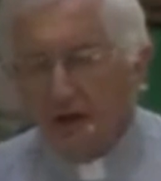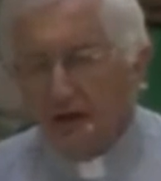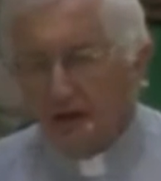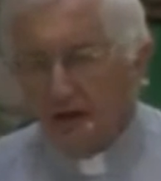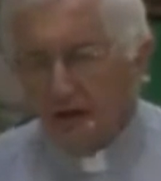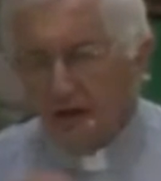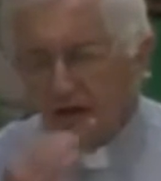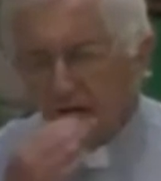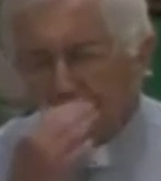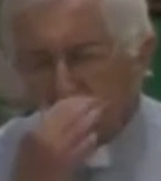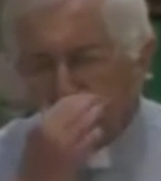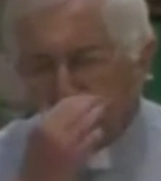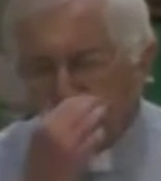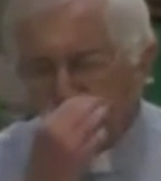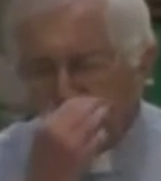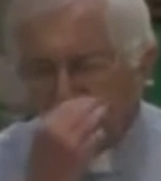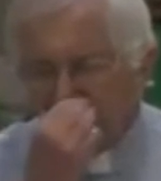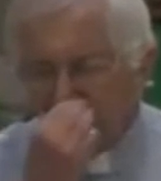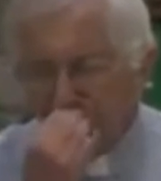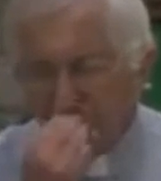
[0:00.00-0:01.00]
as
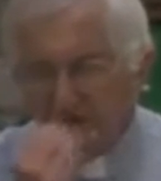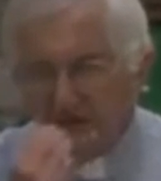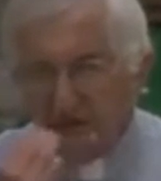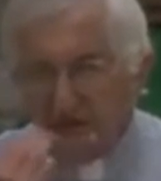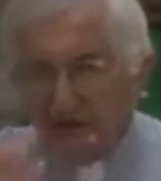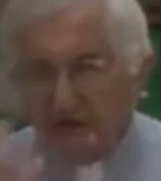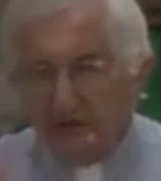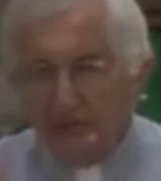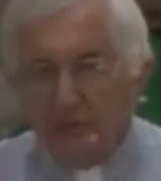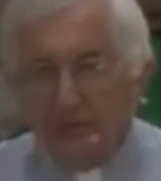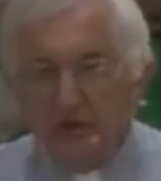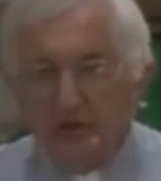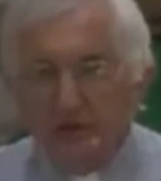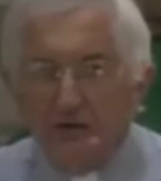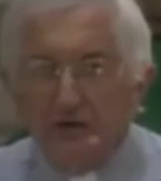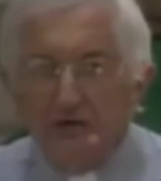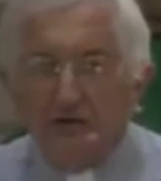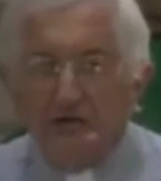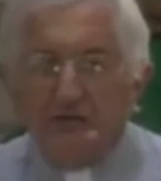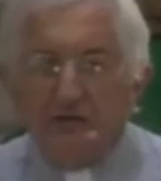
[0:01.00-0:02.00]
Jesus
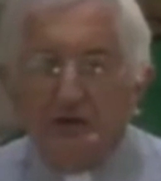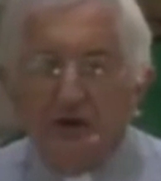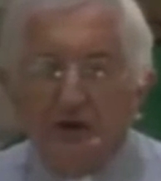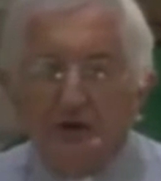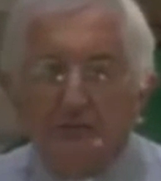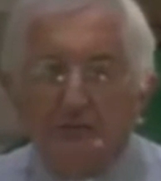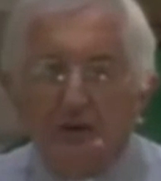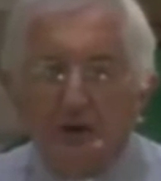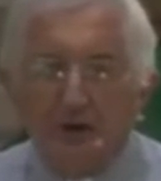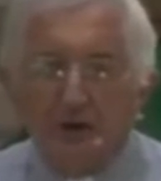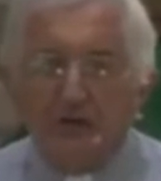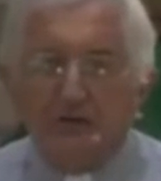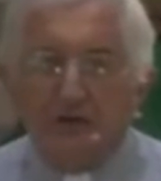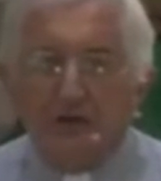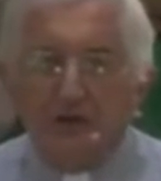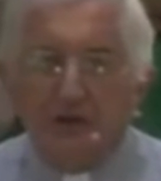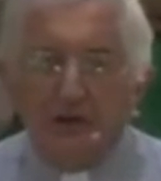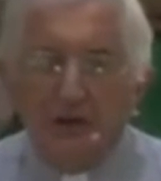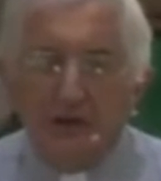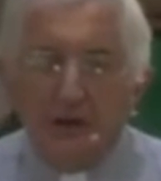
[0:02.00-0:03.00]
experienced that
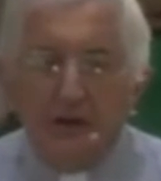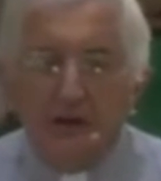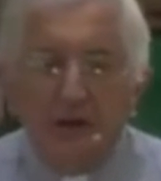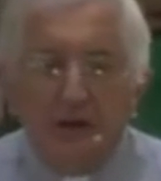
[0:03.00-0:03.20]
personally